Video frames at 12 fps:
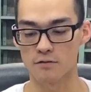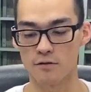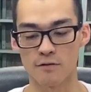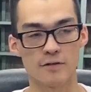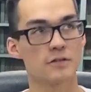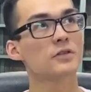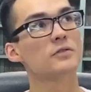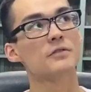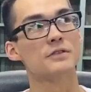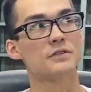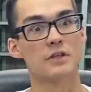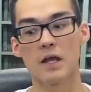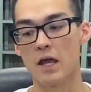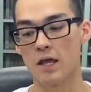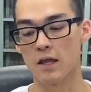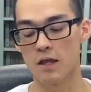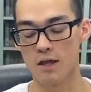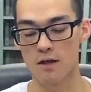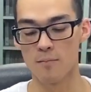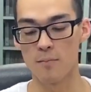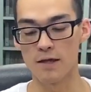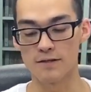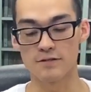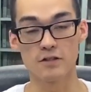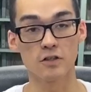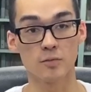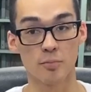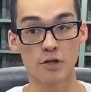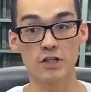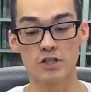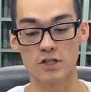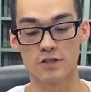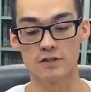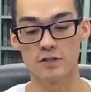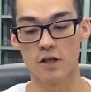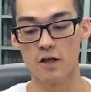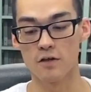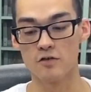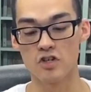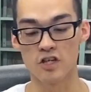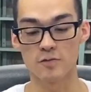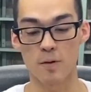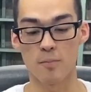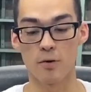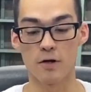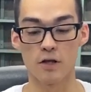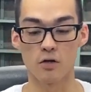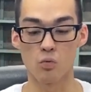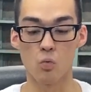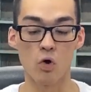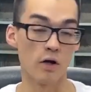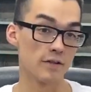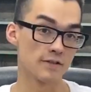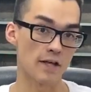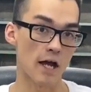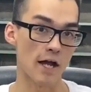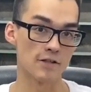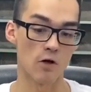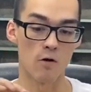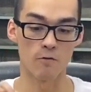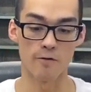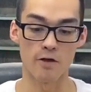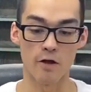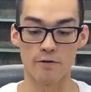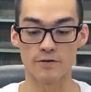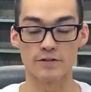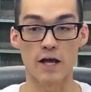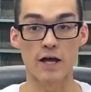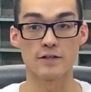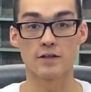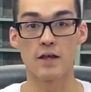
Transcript: and they still do this today, make sealed breeches just by putting one size over the other size,